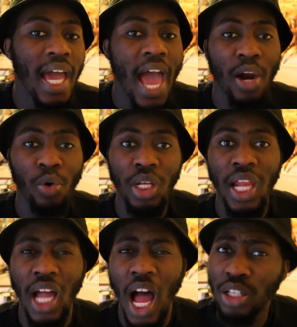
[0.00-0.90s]
I had only
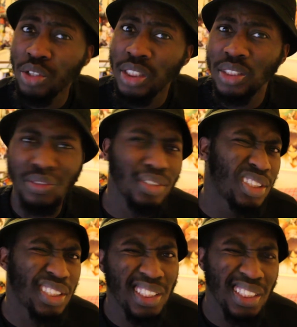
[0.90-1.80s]
like
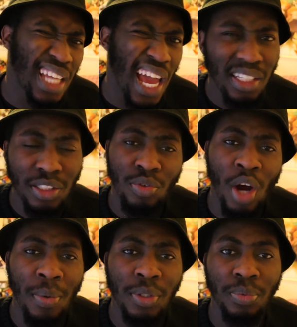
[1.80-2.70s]
110
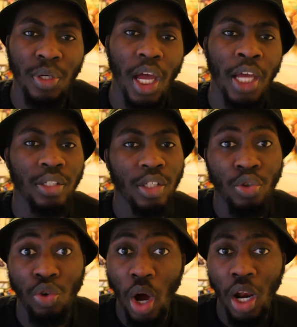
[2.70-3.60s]
subscribers and it
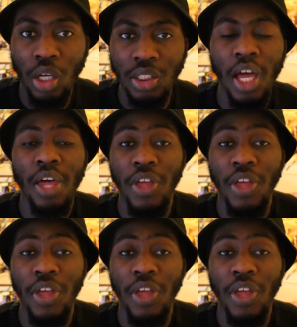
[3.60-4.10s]
grew a lot.